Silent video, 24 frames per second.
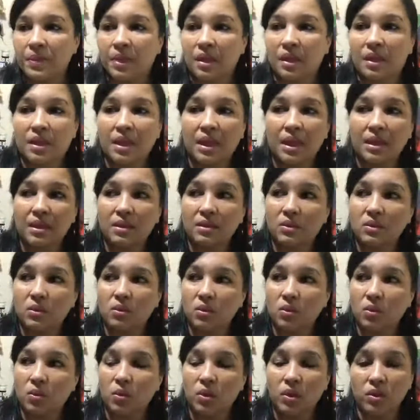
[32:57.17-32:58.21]

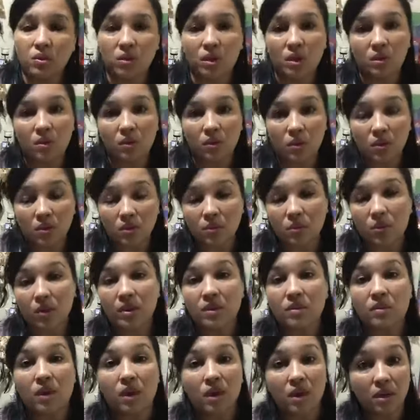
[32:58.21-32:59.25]
then when you
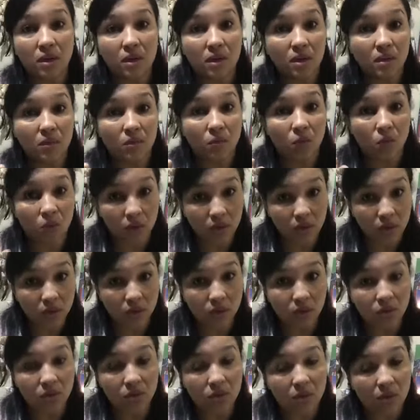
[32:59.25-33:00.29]
are working
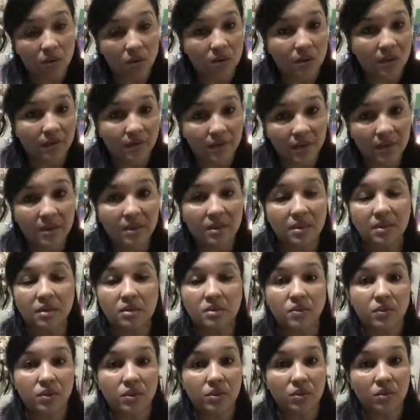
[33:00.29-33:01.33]
with your own abilities,
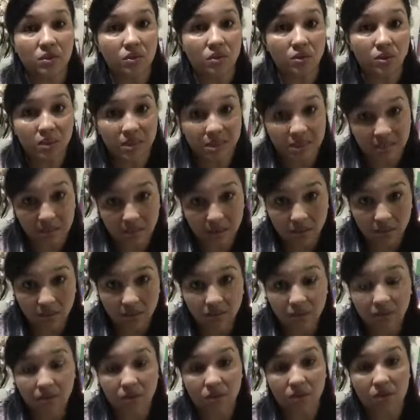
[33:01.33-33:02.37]
with
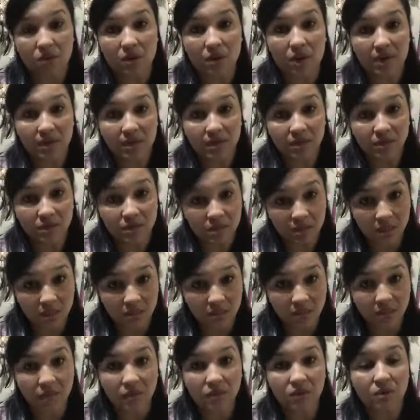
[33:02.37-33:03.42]
yourself, with your higher
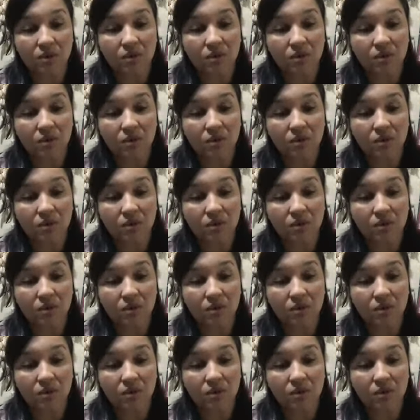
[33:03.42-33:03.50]
self, with your